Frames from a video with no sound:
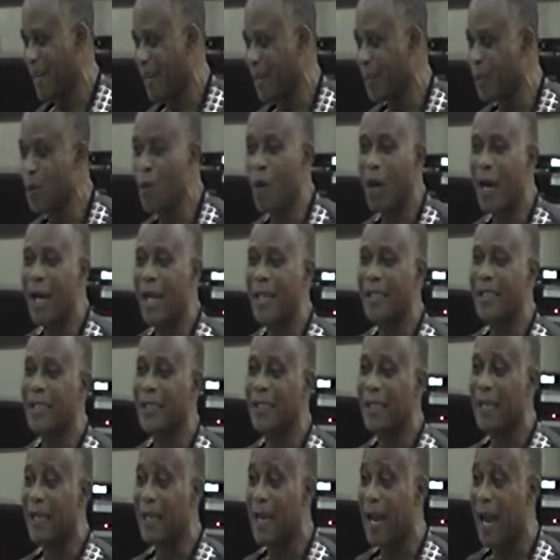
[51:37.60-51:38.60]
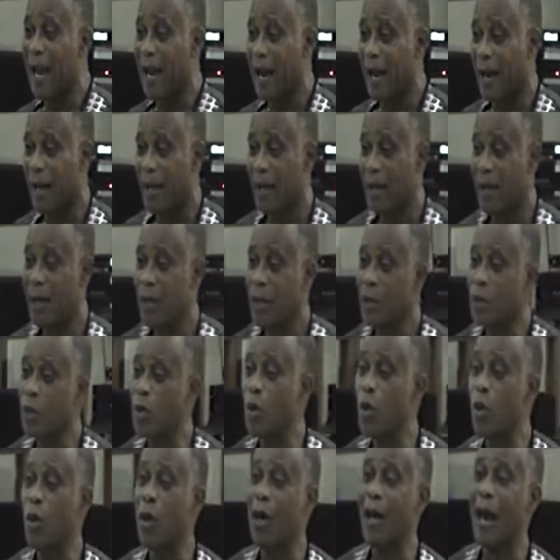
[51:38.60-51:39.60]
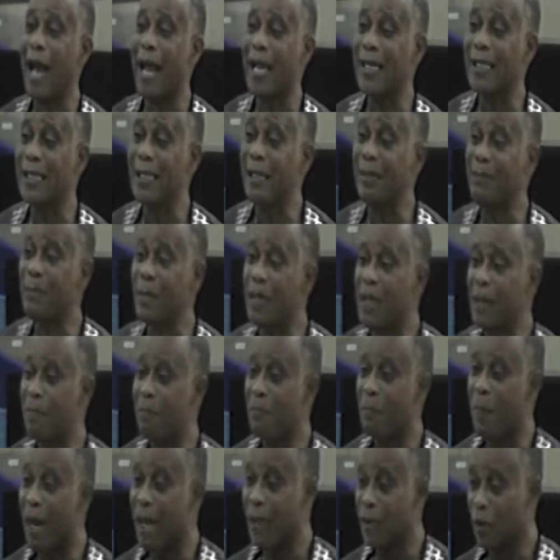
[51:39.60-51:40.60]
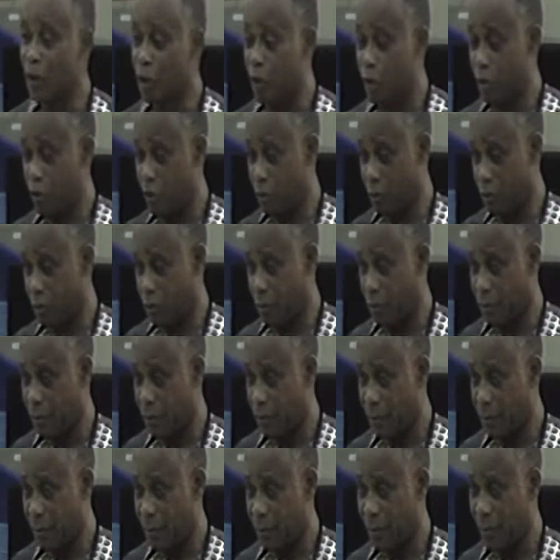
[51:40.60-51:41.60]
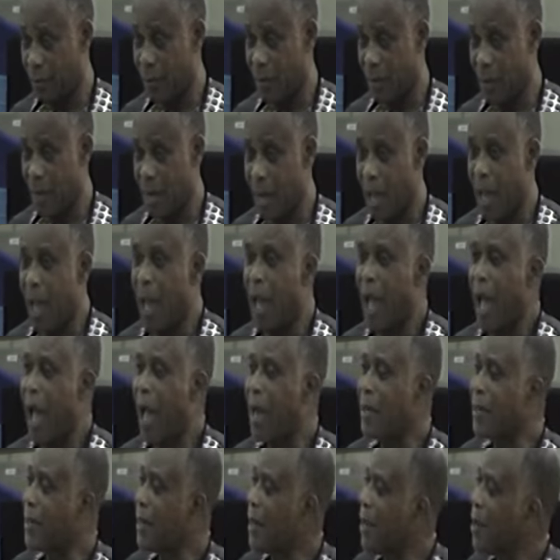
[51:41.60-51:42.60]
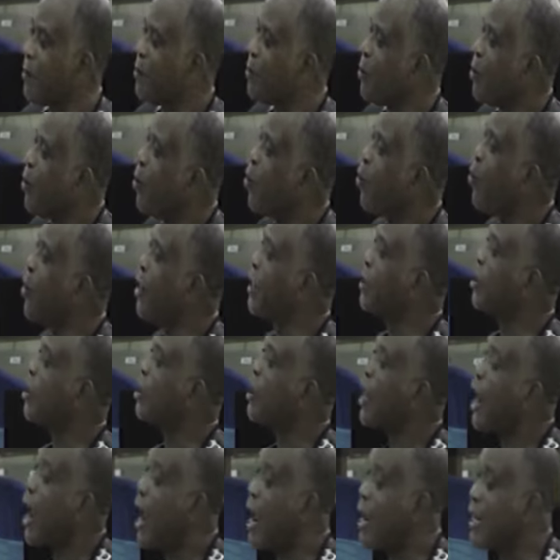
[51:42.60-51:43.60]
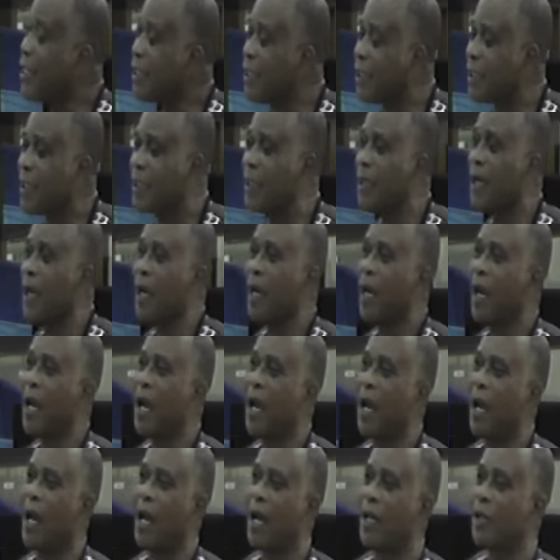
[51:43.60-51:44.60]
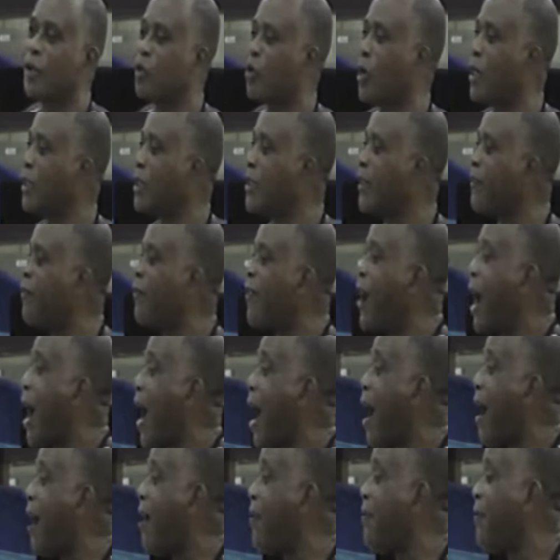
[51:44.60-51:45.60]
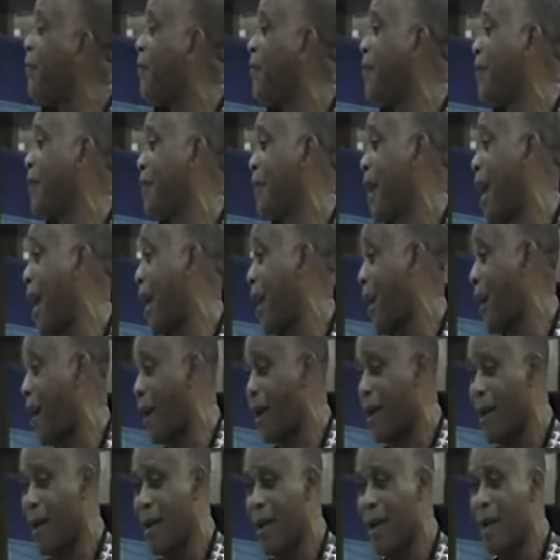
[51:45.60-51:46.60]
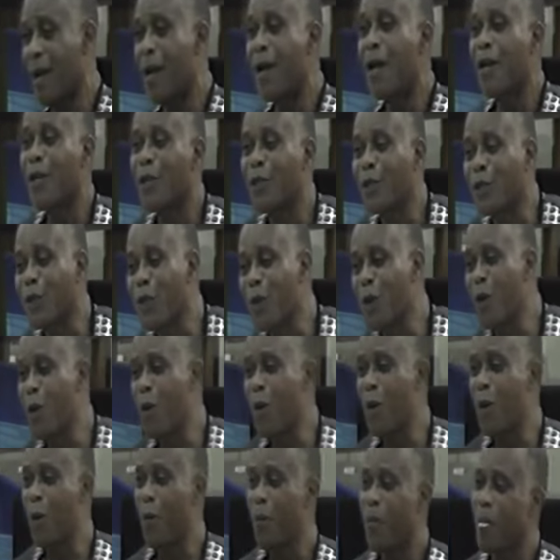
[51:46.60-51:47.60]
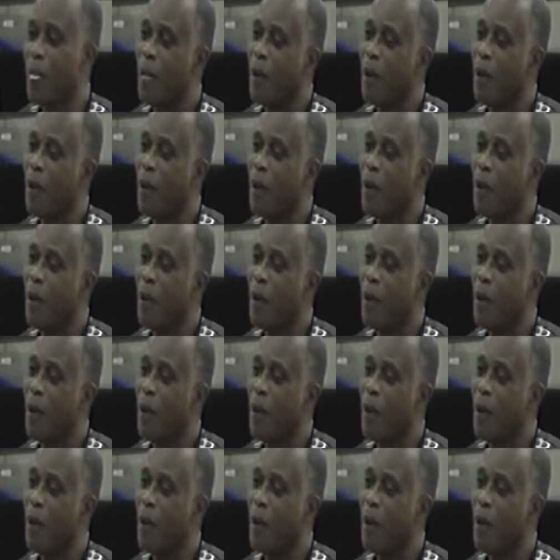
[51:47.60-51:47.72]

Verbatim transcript: 283 naira to land him in Banjul. And then we changed uh, 25 naira to